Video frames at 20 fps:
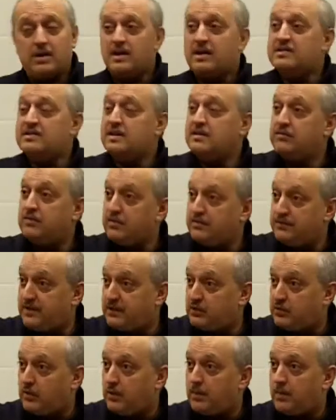You're asking for
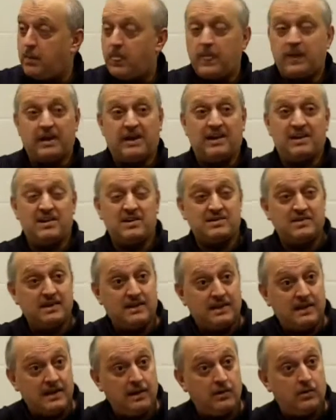fatwa, religious
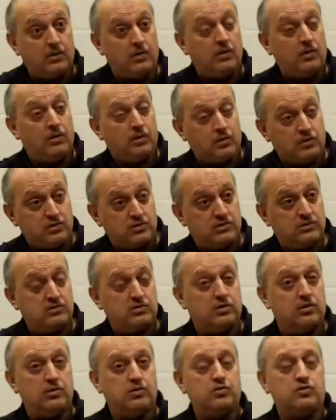degree or
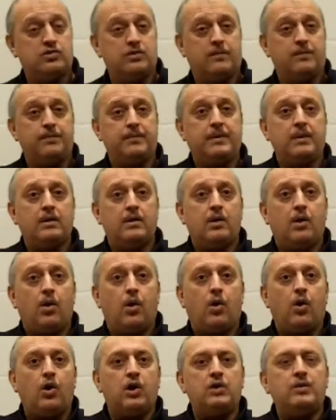solution.
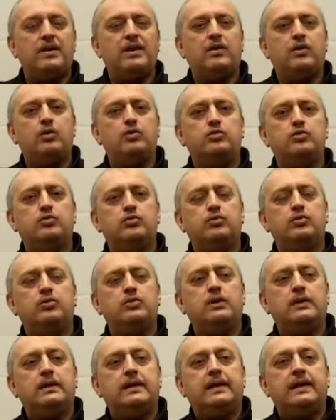Or you want to go
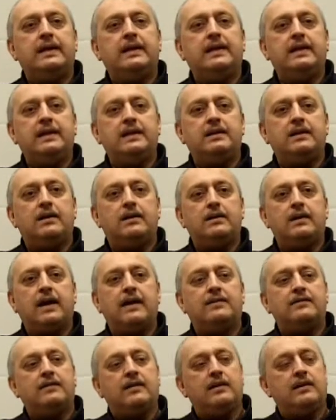to a leader
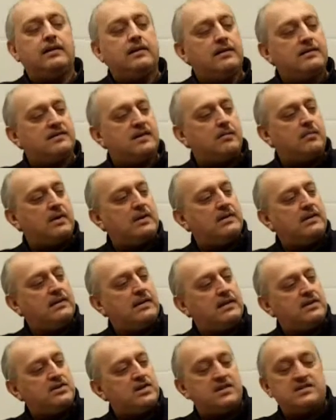and tell someone
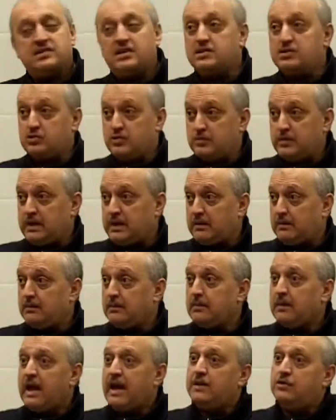did injustice to me
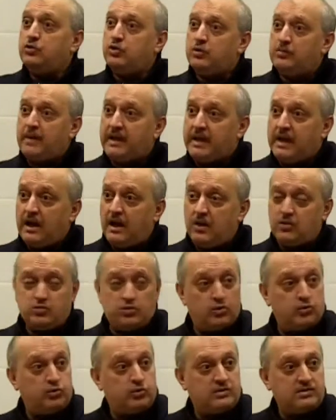and took my house
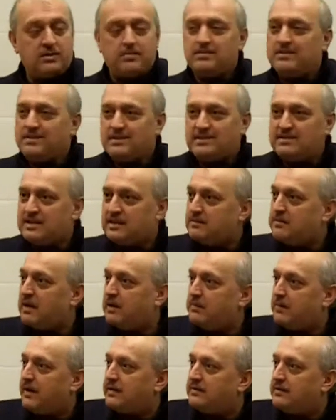or took some. This is not
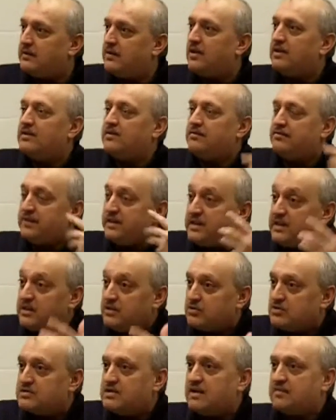backbiting. You are defending
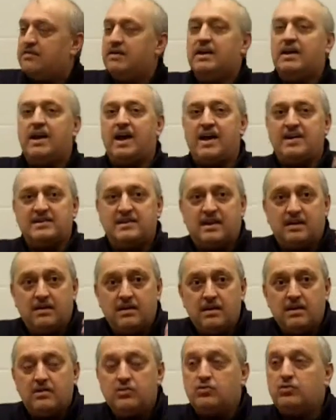yourself, asking
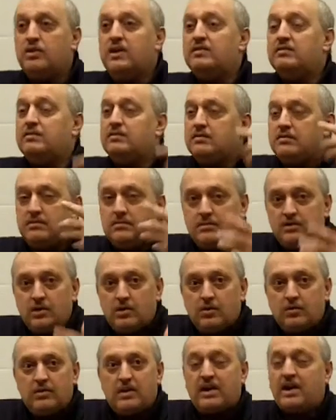to get
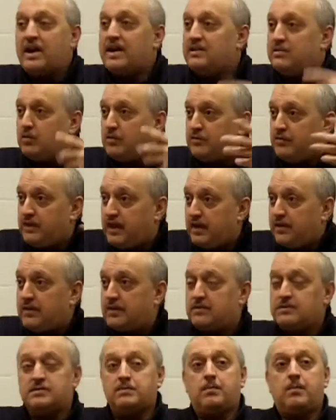the right of the
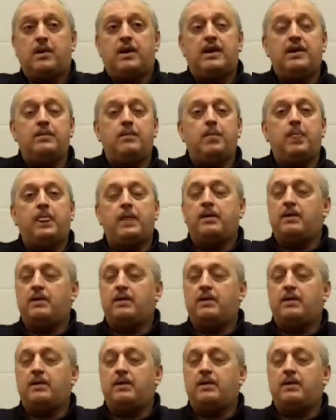others, right?